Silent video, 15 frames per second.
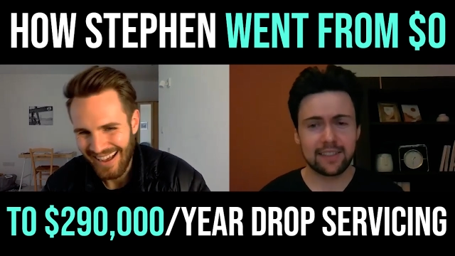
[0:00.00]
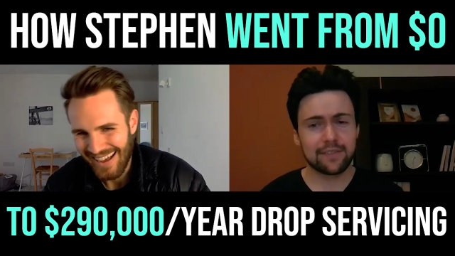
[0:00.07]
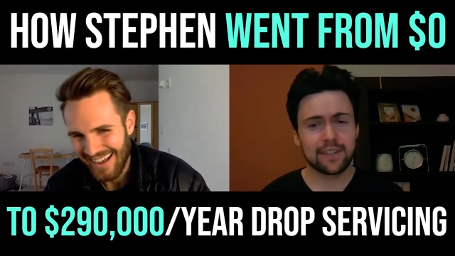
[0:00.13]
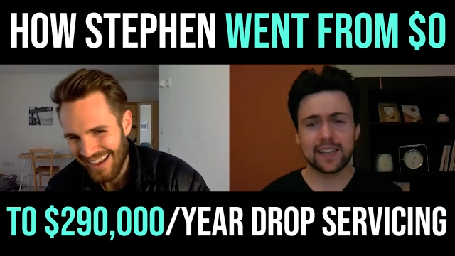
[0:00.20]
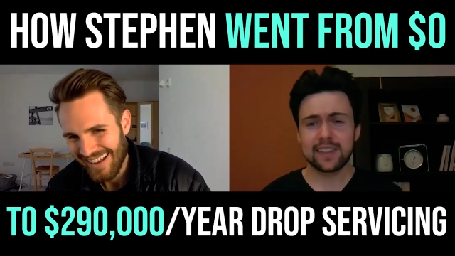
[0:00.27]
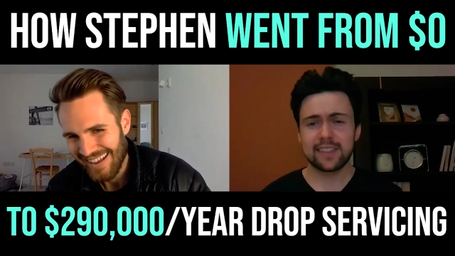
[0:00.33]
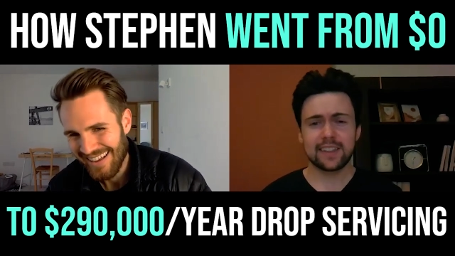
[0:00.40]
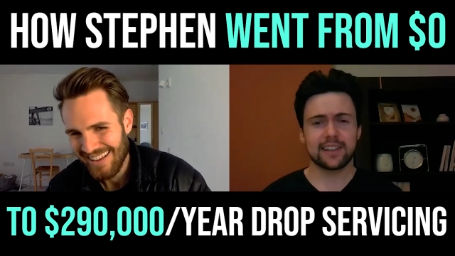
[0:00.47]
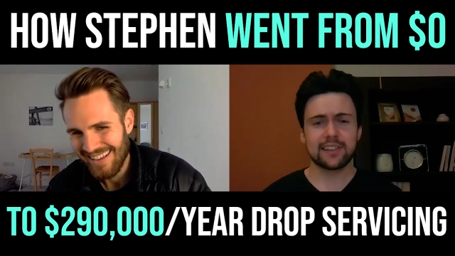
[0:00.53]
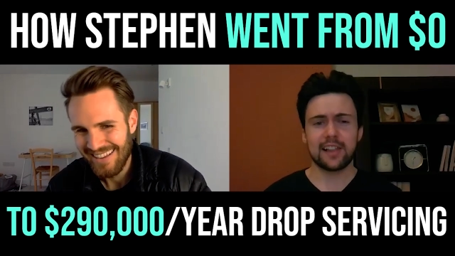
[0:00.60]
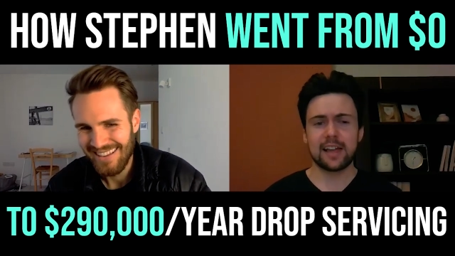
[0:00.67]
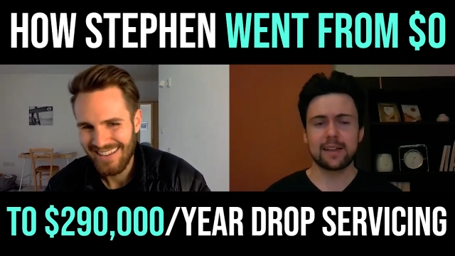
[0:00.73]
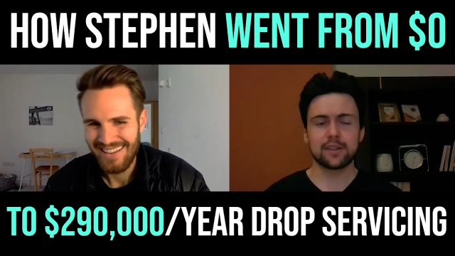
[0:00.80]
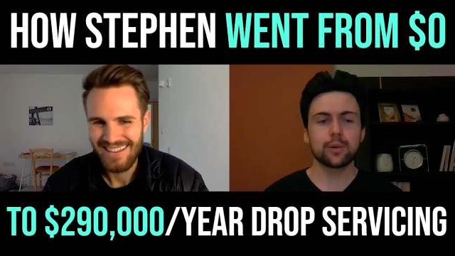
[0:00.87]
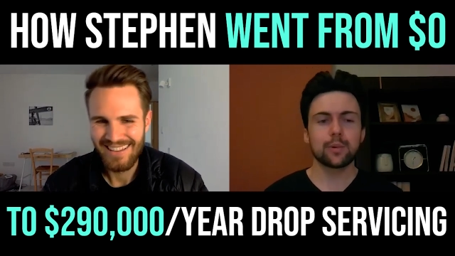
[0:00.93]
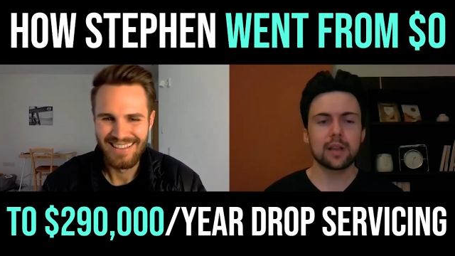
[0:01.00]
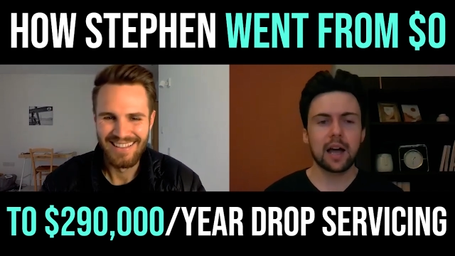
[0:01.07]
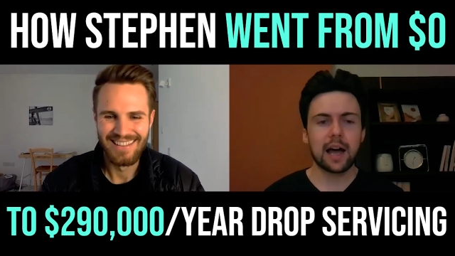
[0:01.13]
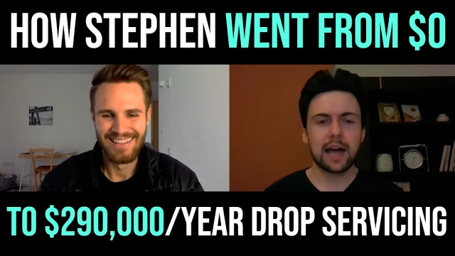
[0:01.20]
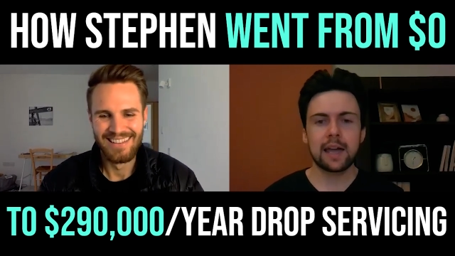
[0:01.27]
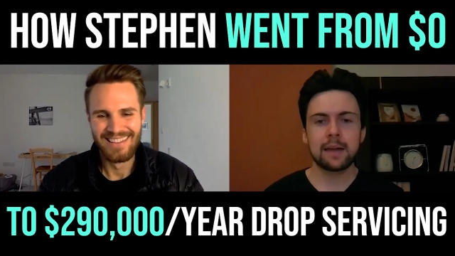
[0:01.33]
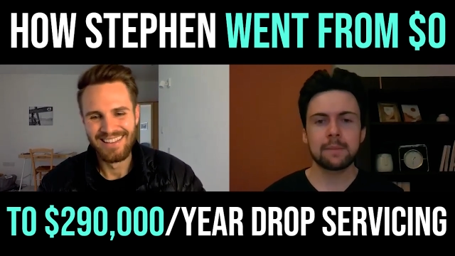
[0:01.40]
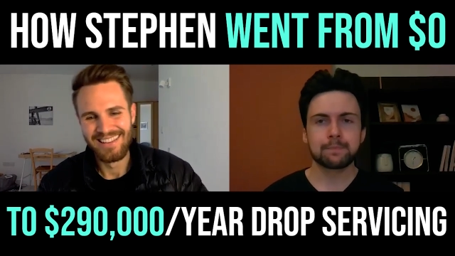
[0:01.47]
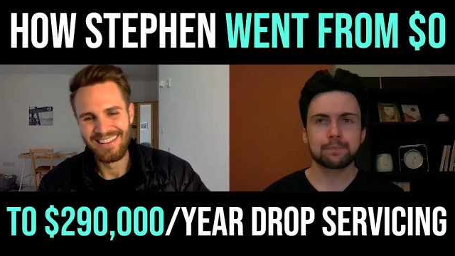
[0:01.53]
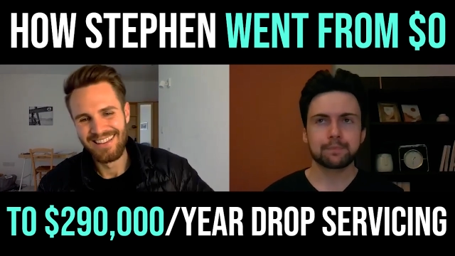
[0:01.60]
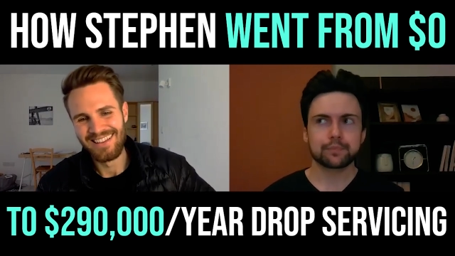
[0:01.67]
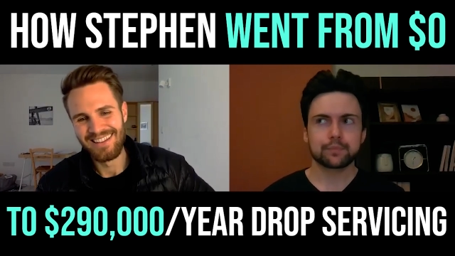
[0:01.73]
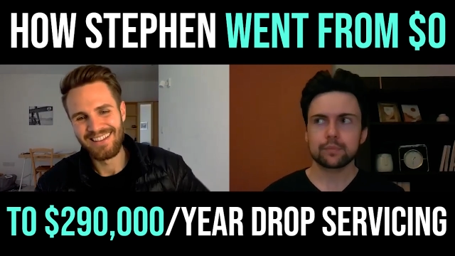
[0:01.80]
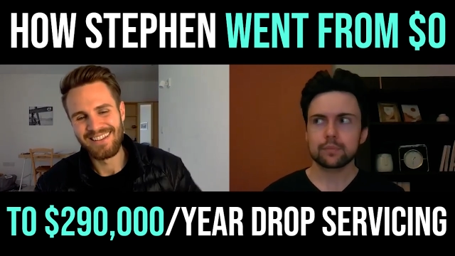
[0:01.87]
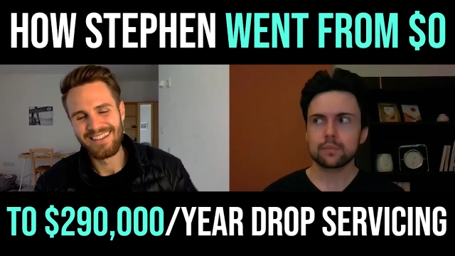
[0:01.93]
Speaker 1: and the funny thing is, like, you and I
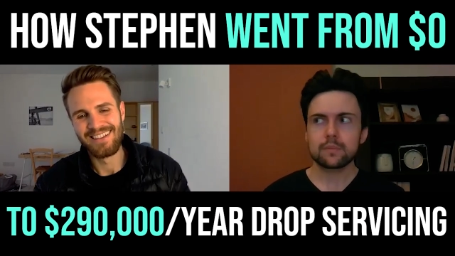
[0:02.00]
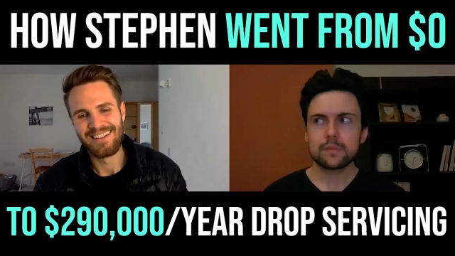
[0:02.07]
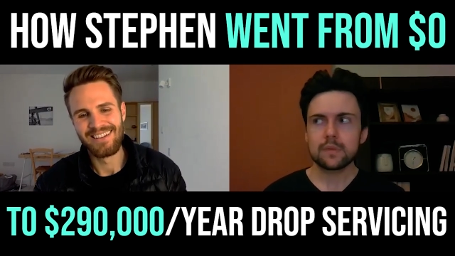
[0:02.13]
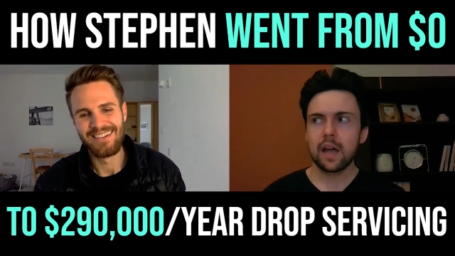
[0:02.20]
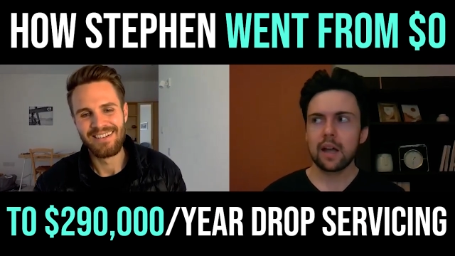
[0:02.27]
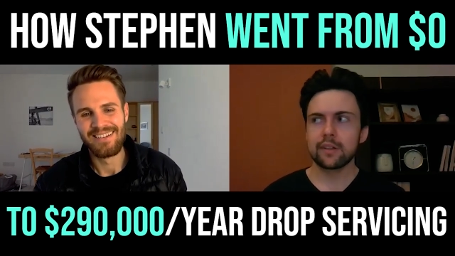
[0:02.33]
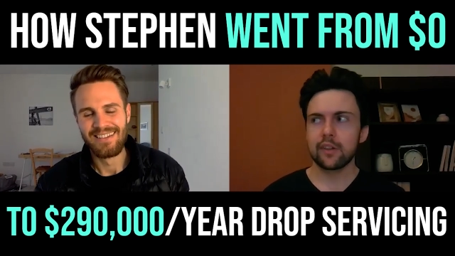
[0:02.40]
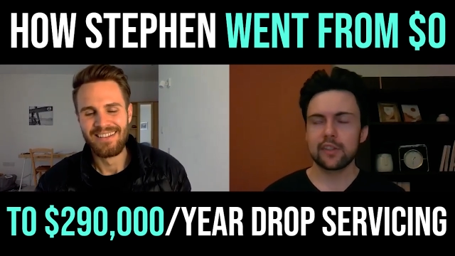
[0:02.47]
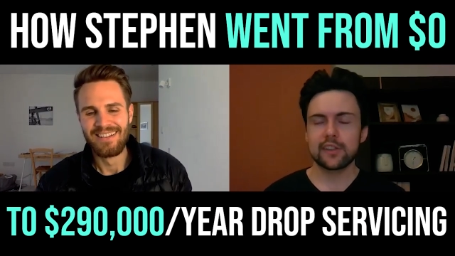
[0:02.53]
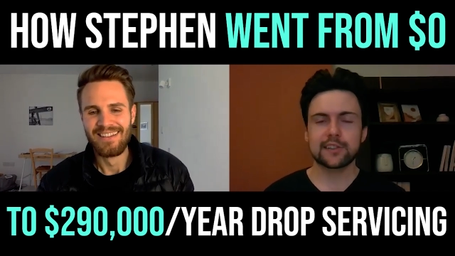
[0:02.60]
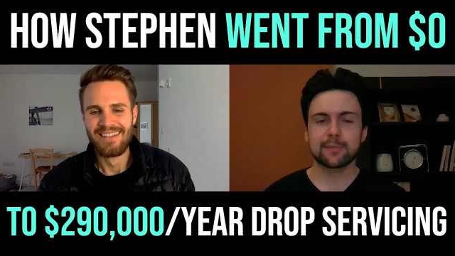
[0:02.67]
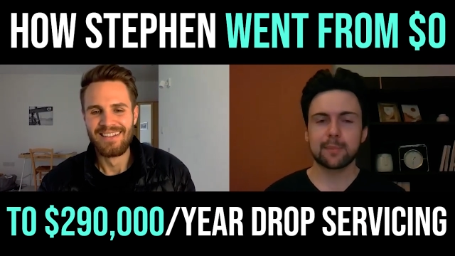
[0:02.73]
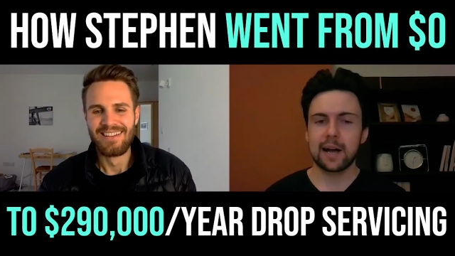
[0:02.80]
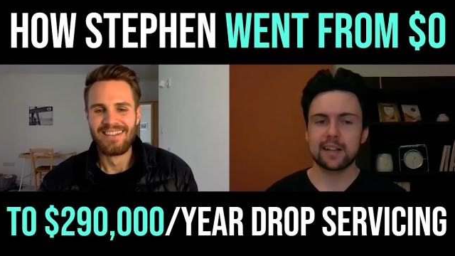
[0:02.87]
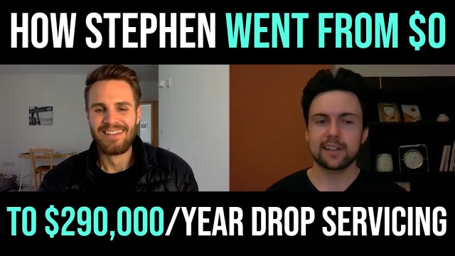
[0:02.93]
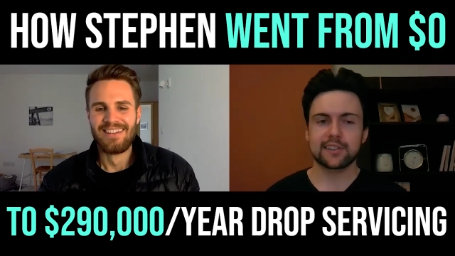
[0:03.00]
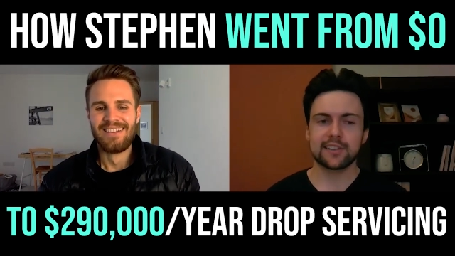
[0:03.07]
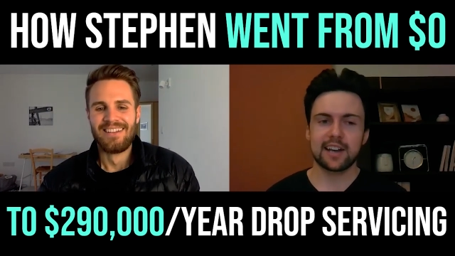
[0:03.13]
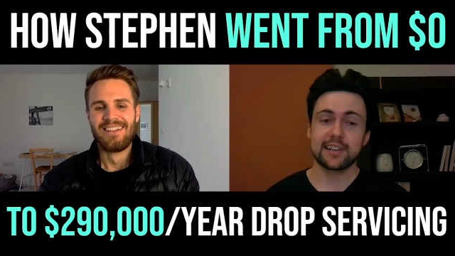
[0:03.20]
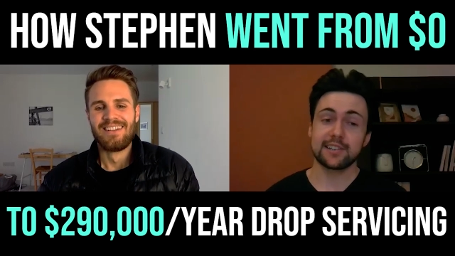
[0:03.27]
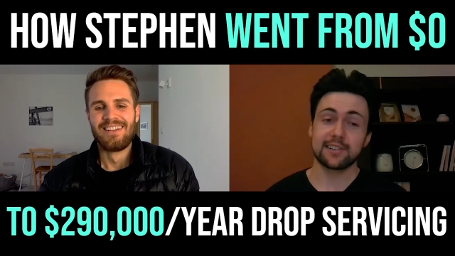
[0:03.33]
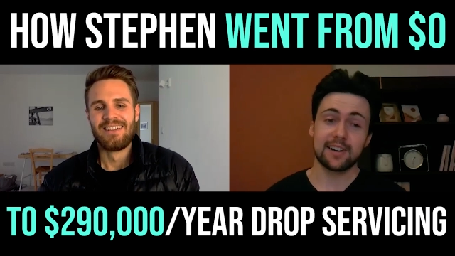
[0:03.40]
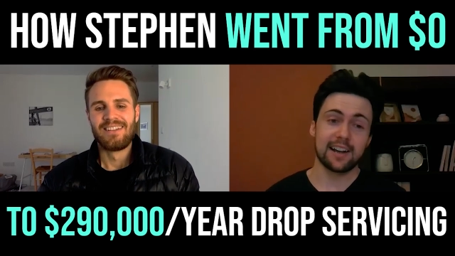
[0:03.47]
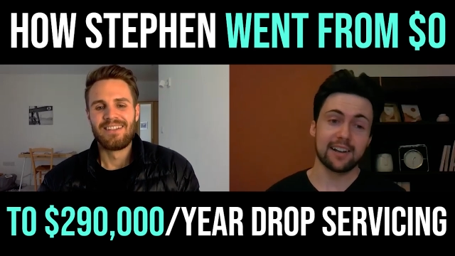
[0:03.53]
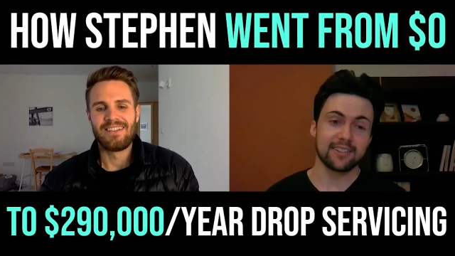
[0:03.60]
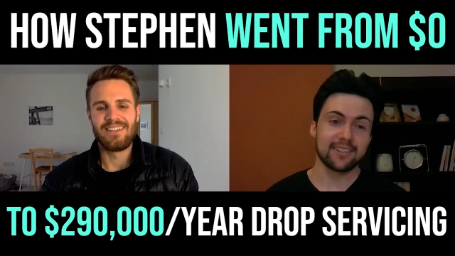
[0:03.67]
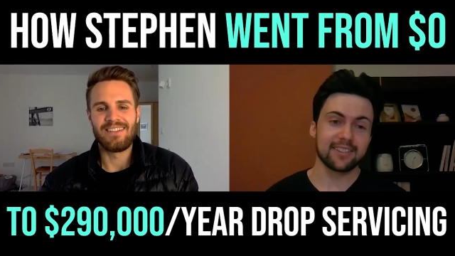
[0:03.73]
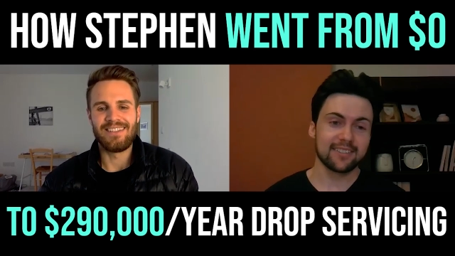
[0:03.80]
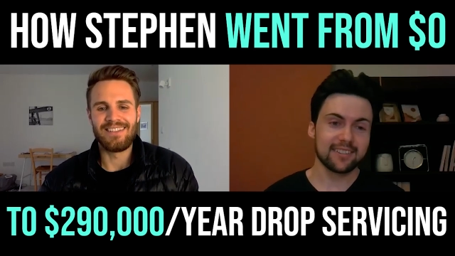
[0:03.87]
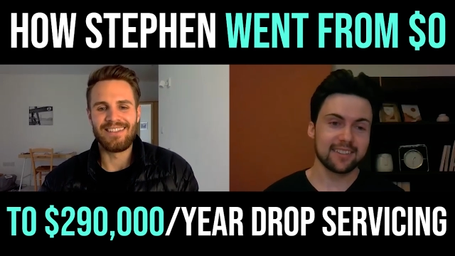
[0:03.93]
are not the smartest guys around.